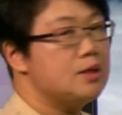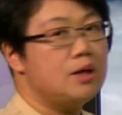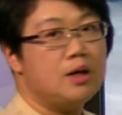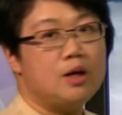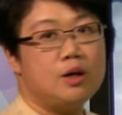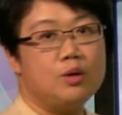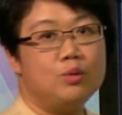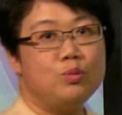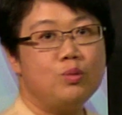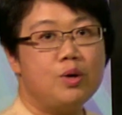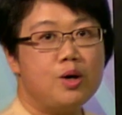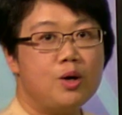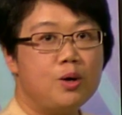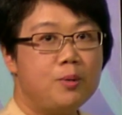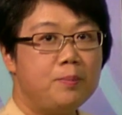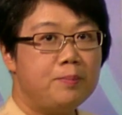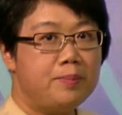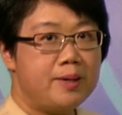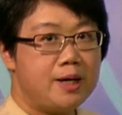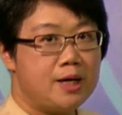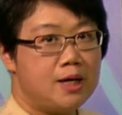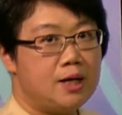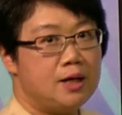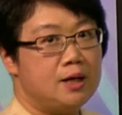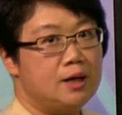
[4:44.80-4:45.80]
will
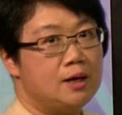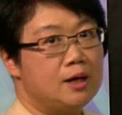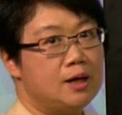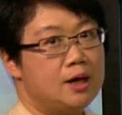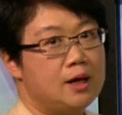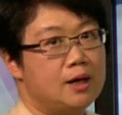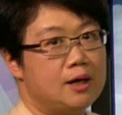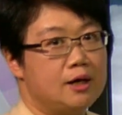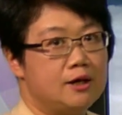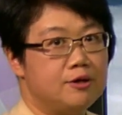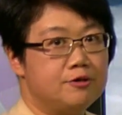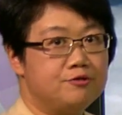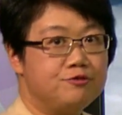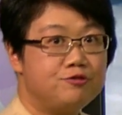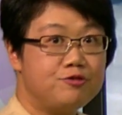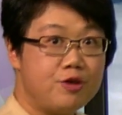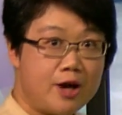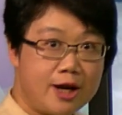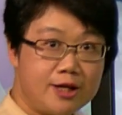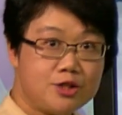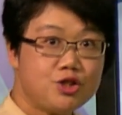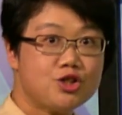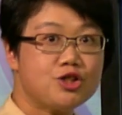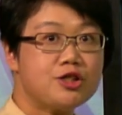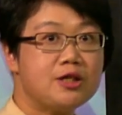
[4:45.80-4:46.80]
be
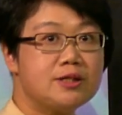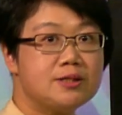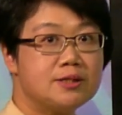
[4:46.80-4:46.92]
fresh